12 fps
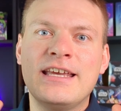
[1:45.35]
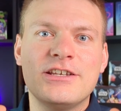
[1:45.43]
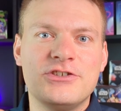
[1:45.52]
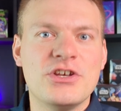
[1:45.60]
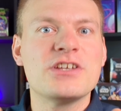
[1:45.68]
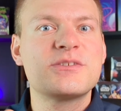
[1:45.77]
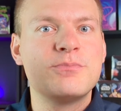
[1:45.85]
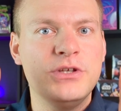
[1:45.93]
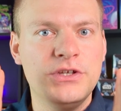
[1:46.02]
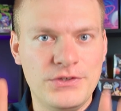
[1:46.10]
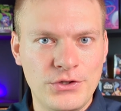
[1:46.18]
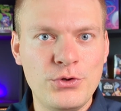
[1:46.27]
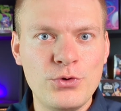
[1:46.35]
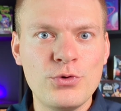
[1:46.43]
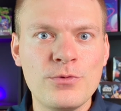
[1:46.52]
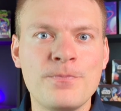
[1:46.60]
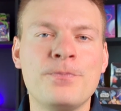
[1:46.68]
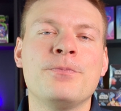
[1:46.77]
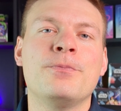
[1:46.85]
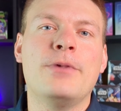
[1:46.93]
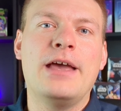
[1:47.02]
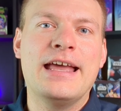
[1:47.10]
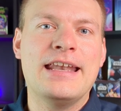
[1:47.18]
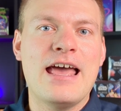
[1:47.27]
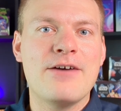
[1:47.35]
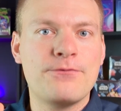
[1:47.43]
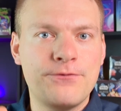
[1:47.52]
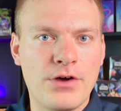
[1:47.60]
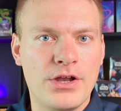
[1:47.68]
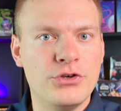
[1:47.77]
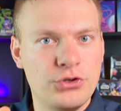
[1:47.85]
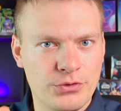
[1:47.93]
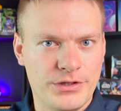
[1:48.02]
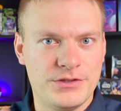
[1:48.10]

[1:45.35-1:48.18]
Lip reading: just be you and have fun doing